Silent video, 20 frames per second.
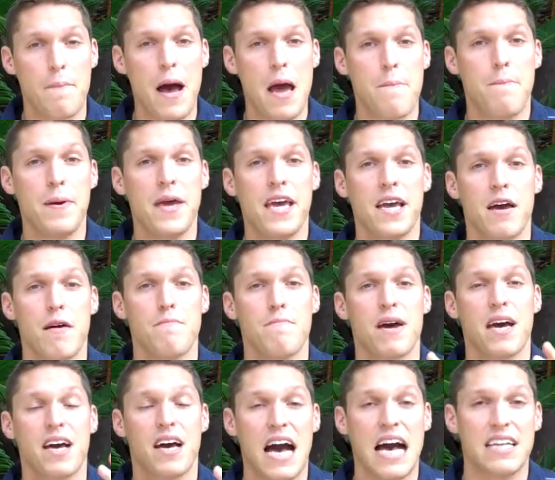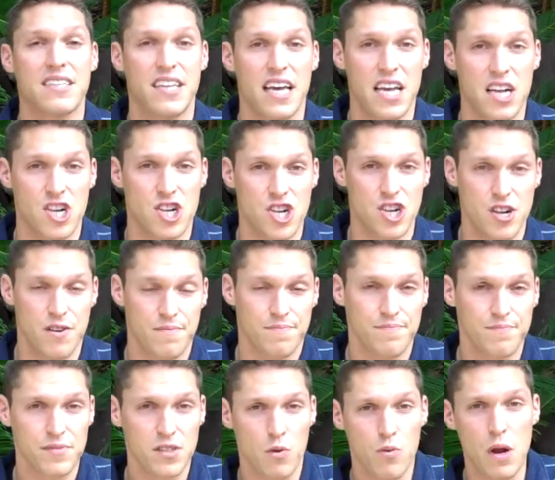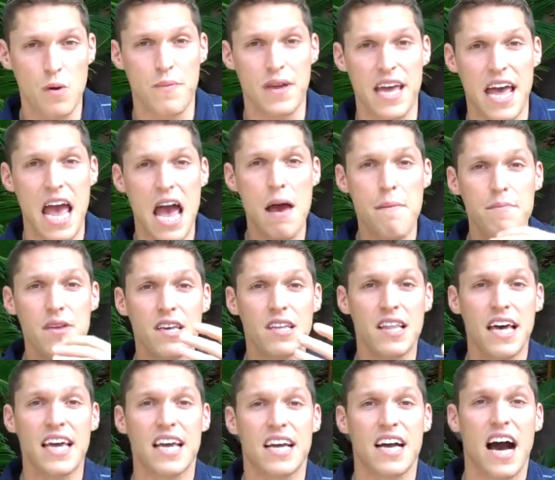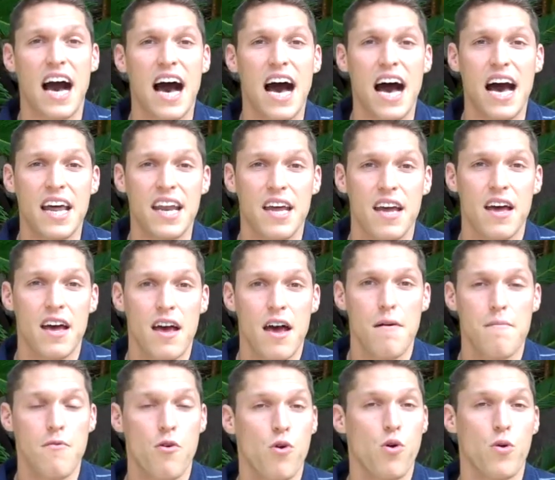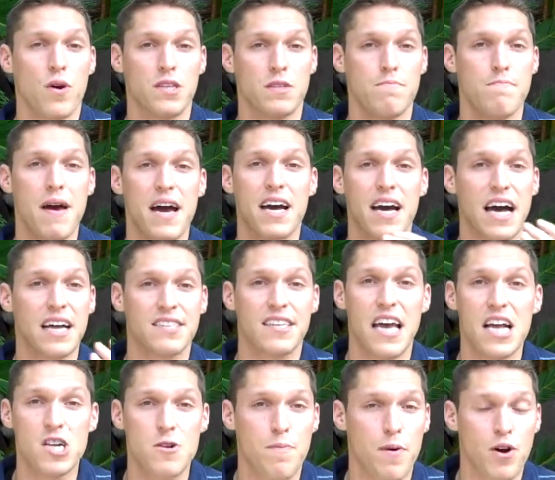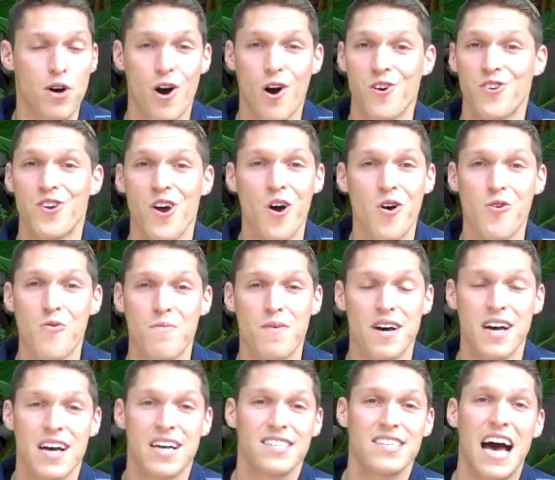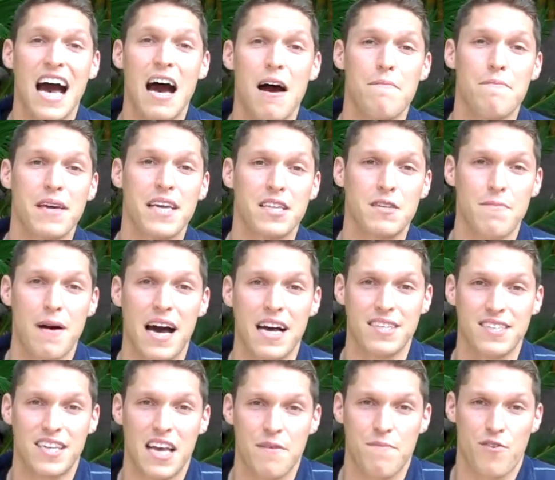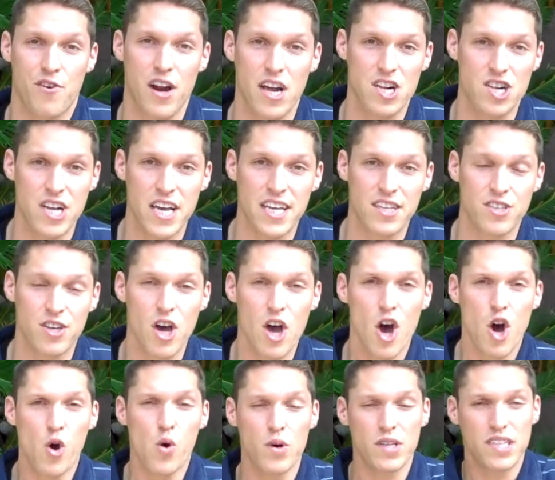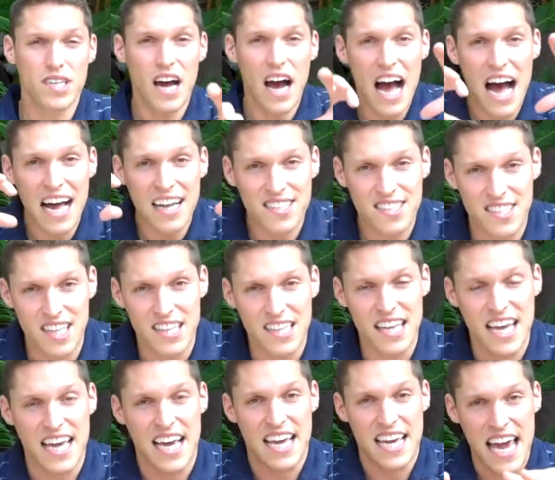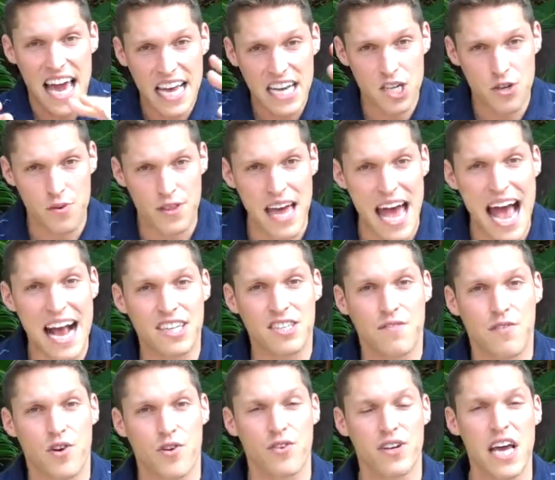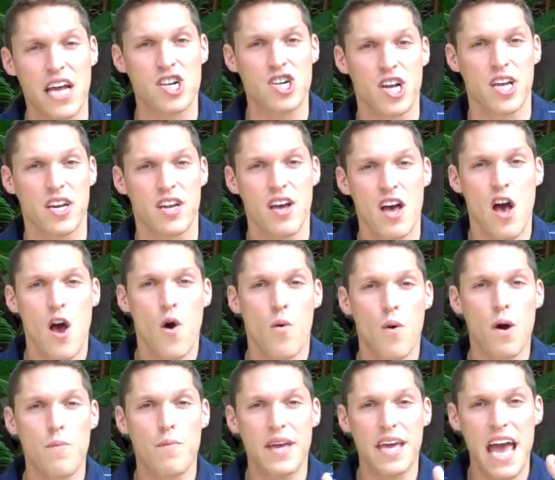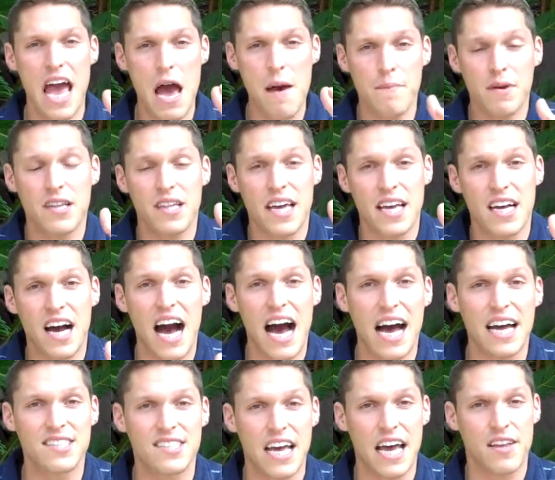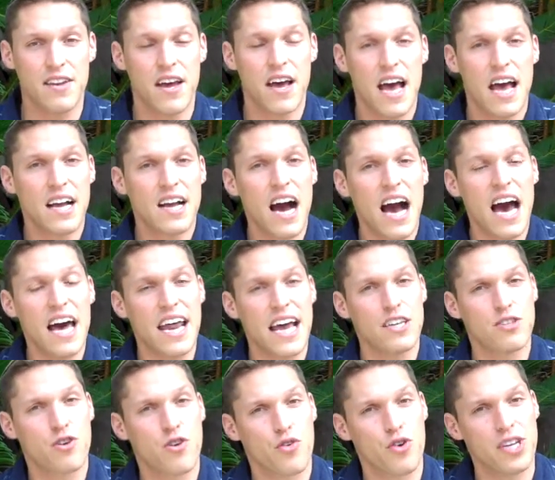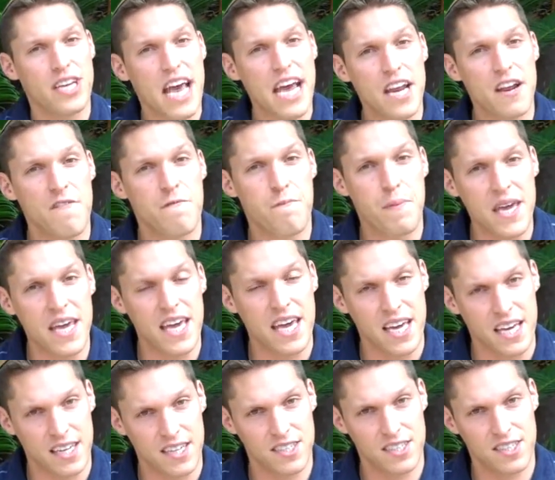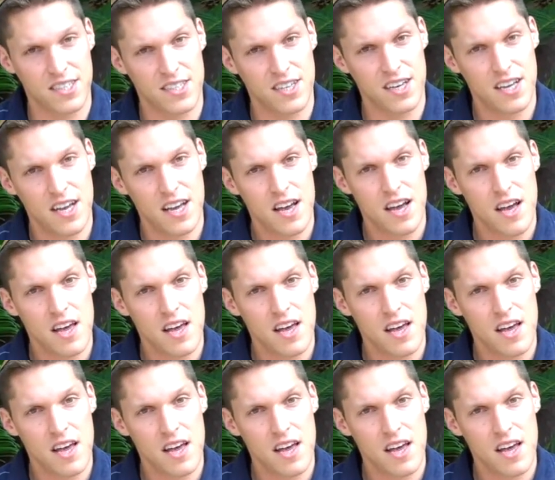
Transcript: by being mechadesh. When we emulate God, who is mechadesh b'chol yom ta'amid ma'aseh Bereishit, who is constantly engaged with acts of creation, when we emulate God as creative beings,